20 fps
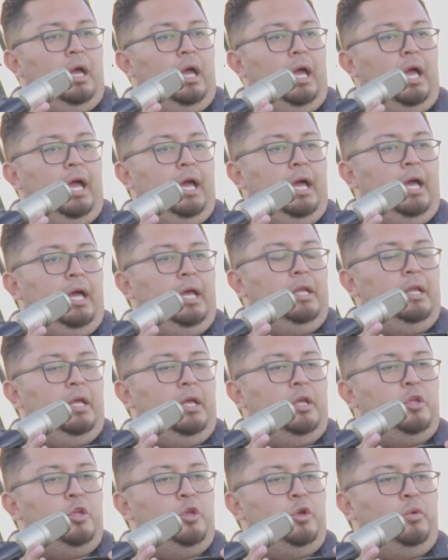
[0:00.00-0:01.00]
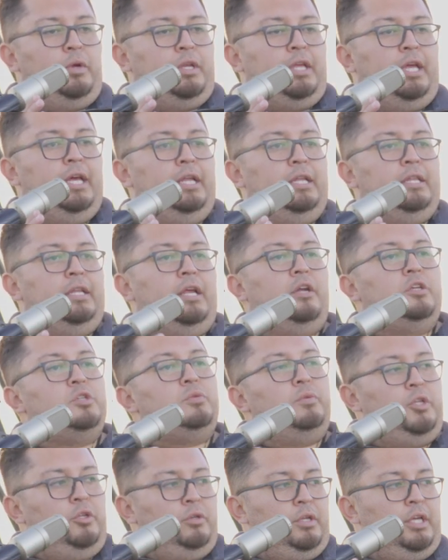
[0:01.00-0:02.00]
And you would get in there, so
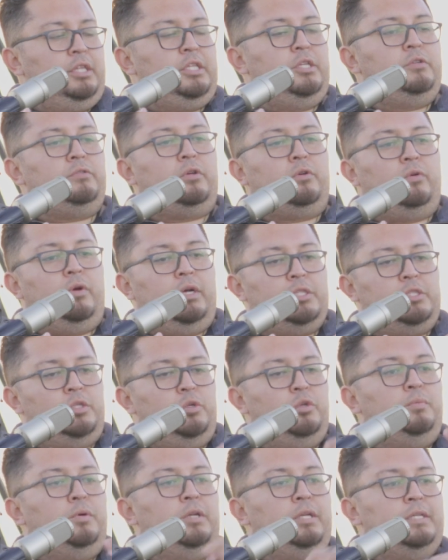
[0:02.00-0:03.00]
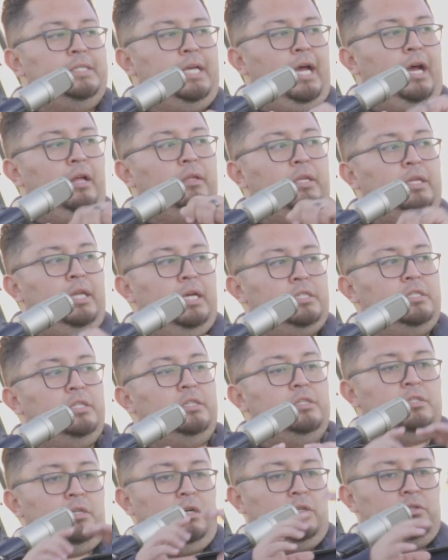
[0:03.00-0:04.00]
when you get these requests, you'd put a tally next to
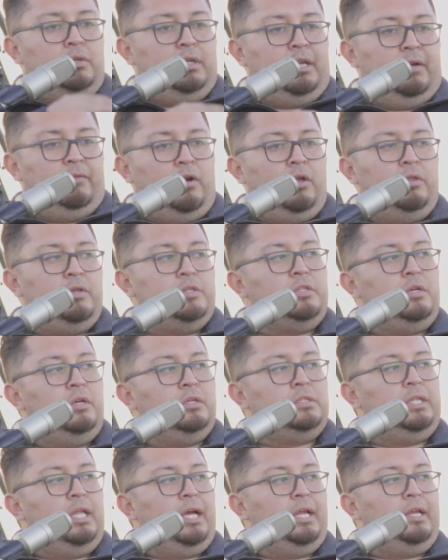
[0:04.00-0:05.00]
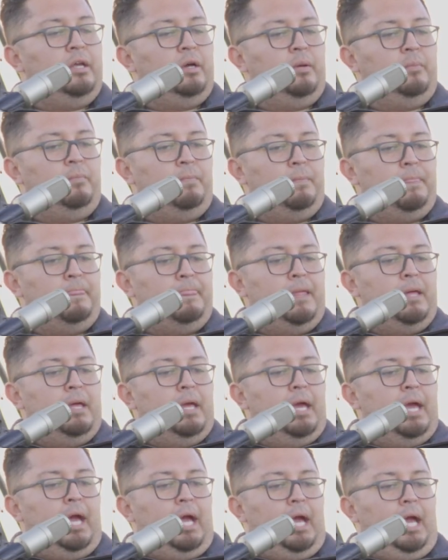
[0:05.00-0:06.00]
the song, so we'd have all the songs lined up.
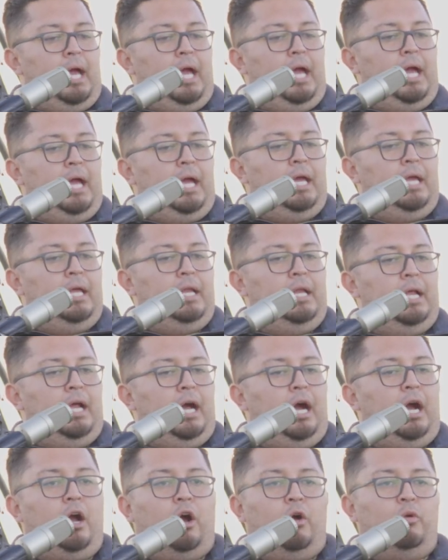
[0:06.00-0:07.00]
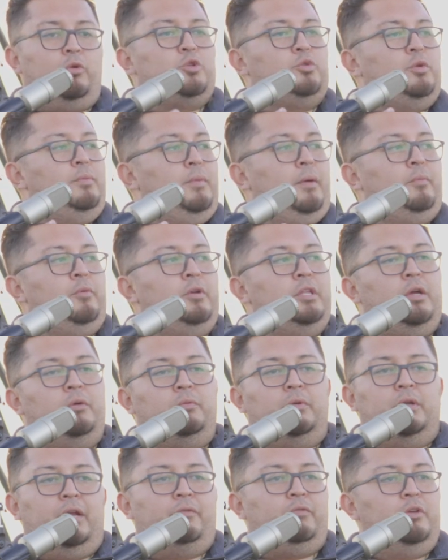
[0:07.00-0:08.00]
And I always remember that
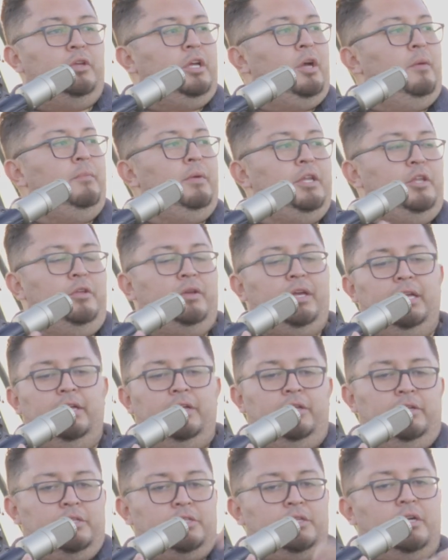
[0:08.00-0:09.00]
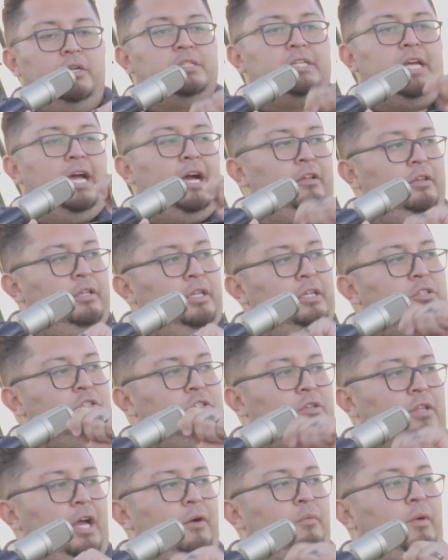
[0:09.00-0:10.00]
whenever you come in and you get it, you just start tallying.
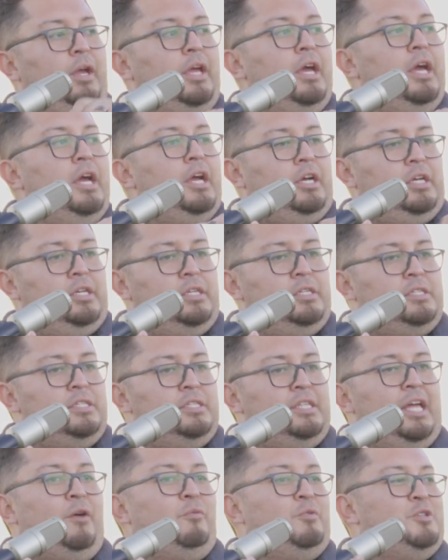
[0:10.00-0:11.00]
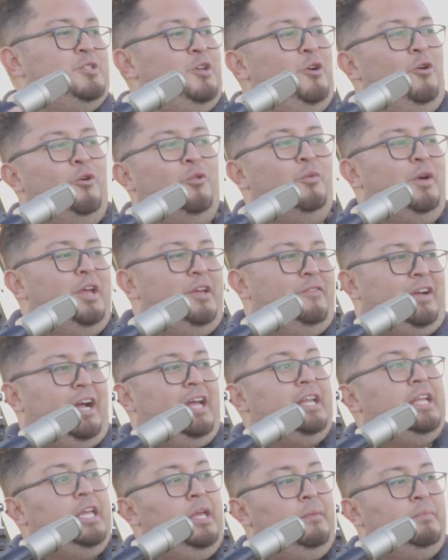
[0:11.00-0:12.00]
So that way, because that was the old way of
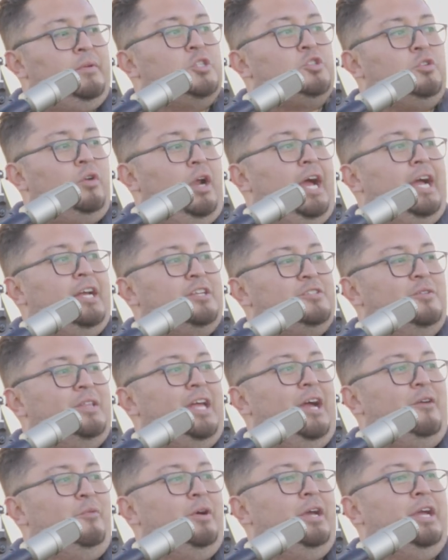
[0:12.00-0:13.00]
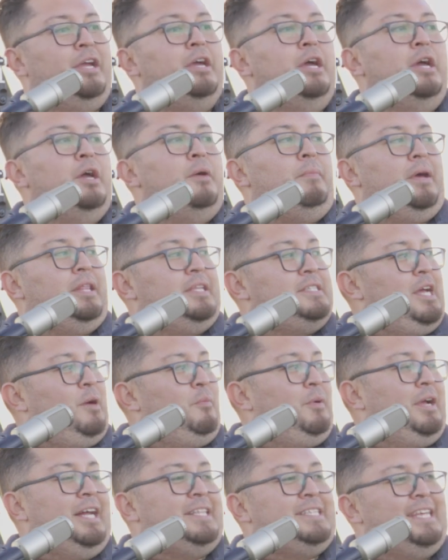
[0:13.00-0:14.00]
kind of keeping track. So that way, by the time
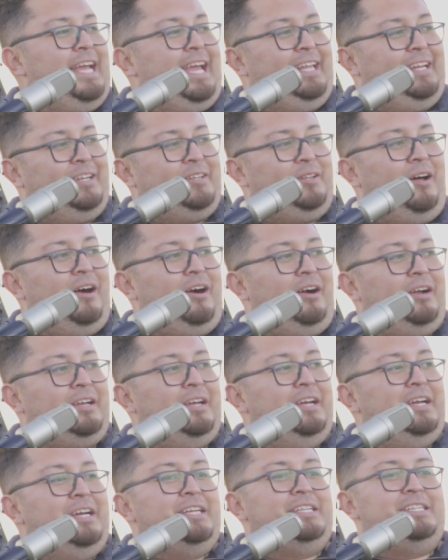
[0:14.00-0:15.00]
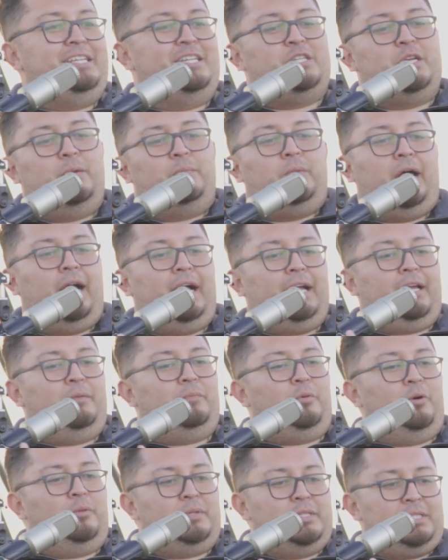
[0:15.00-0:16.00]
we got to 8 o'clock, DJ Black can
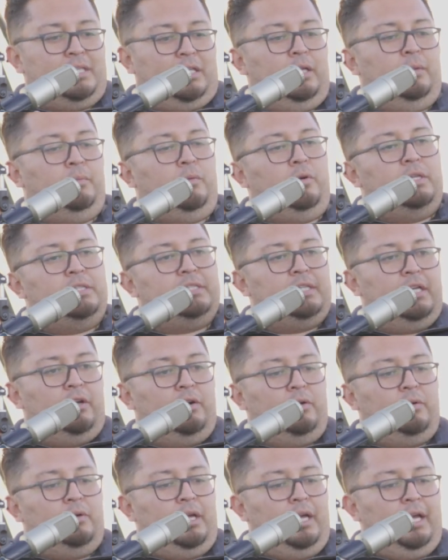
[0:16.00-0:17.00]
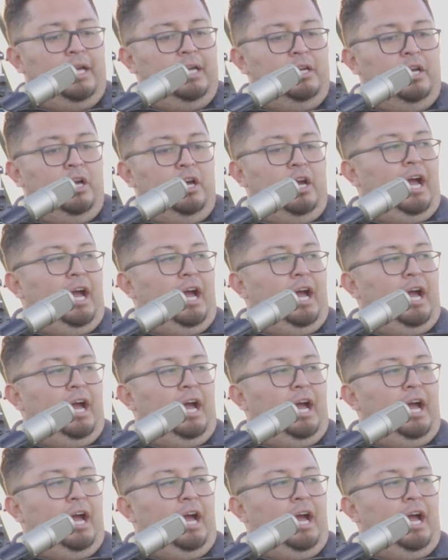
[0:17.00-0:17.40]
pull up this clipboard and say, okay.